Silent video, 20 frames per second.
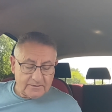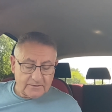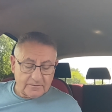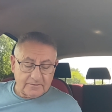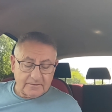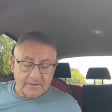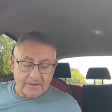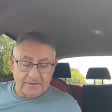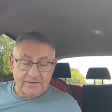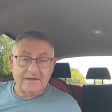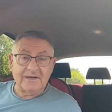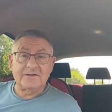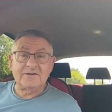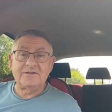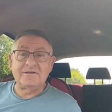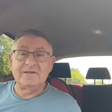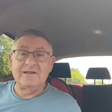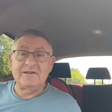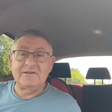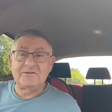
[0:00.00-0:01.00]
Sorry, that's
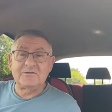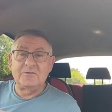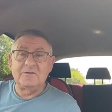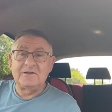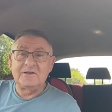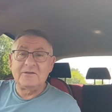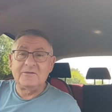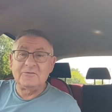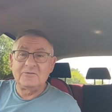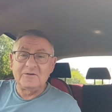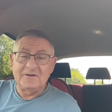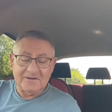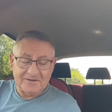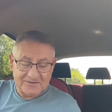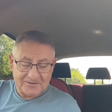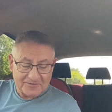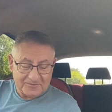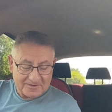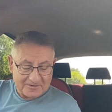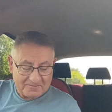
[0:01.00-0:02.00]
Acts, that's 23.
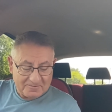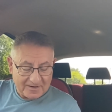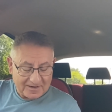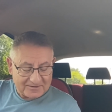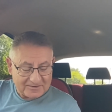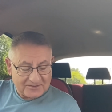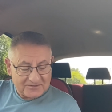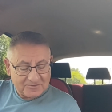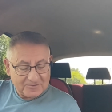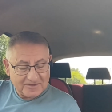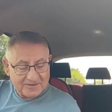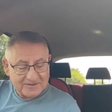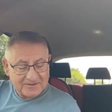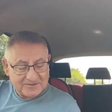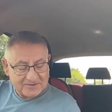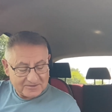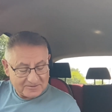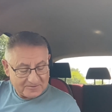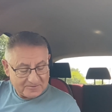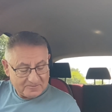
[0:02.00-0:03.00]
Sorry, back to
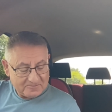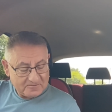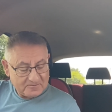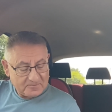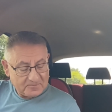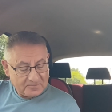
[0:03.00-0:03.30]
22.